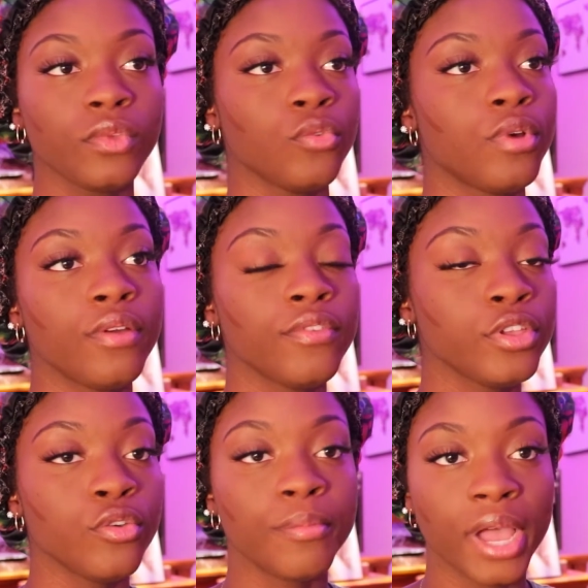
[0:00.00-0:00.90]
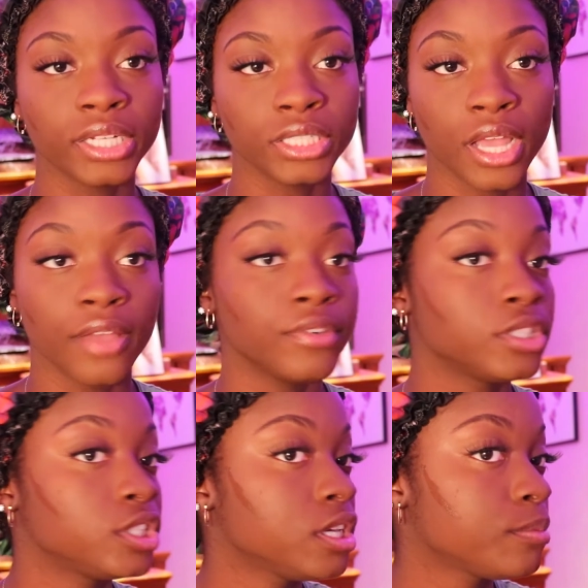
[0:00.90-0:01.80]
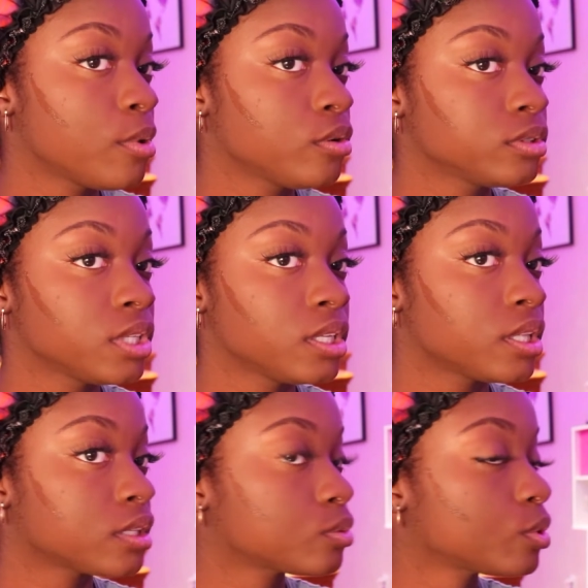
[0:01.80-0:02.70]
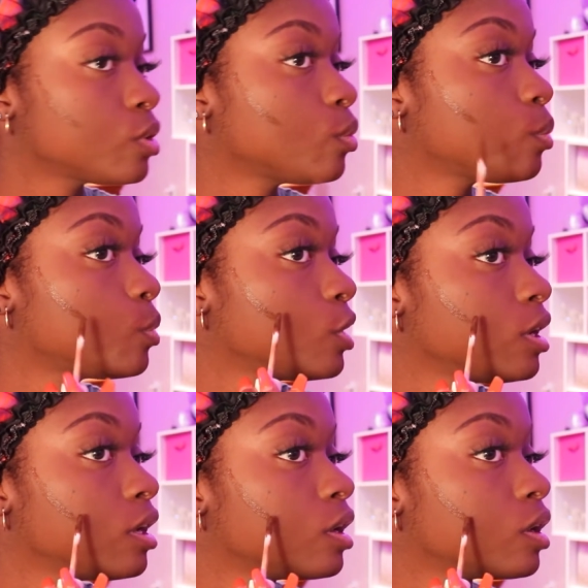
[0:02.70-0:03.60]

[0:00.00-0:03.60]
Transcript: Wherever you imagine having cheekbones at, that's where you want to put it.